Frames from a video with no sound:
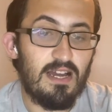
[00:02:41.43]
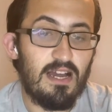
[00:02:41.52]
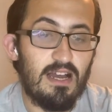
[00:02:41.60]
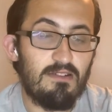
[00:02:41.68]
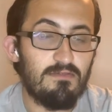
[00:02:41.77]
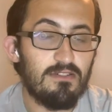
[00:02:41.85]

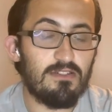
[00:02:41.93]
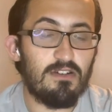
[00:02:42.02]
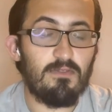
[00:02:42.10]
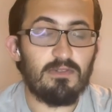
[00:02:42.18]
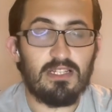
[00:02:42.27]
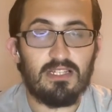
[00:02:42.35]
I will
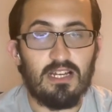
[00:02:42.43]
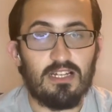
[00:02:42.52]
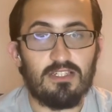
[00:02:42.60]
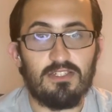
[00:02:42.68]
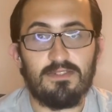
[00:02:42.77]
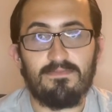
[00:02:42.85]
go with the
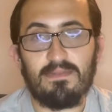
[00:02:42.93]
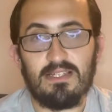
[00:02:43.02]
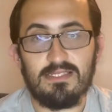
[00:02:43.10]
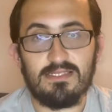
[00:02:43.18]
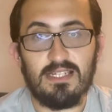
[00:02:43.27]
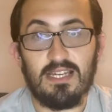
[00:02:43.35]
doctor
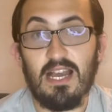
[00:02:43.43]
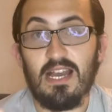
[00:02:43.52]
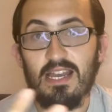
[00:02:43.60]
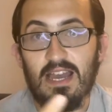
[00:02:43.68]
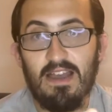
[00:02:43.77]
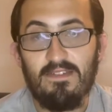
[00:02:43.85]
and say I
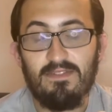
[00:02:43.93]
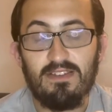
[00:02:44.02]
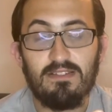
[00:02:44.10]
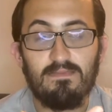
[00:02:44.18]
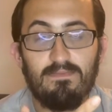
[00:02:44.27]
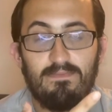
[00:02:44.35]
have
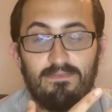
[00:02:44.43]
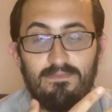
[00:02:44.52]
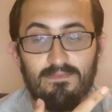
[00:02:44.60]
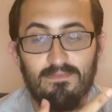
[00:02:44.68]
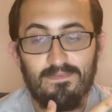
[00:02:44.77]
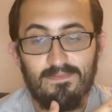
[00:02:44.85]
it,
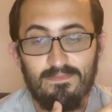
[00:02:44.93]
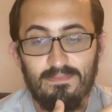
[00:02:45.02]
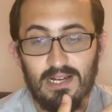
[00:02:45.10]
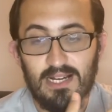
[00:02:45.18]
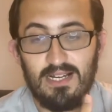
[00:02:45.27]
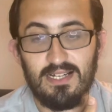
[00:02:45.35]

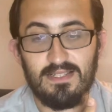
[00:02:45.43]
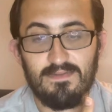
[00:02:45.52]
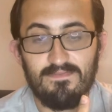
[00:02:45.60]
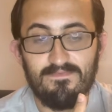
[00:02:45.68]
but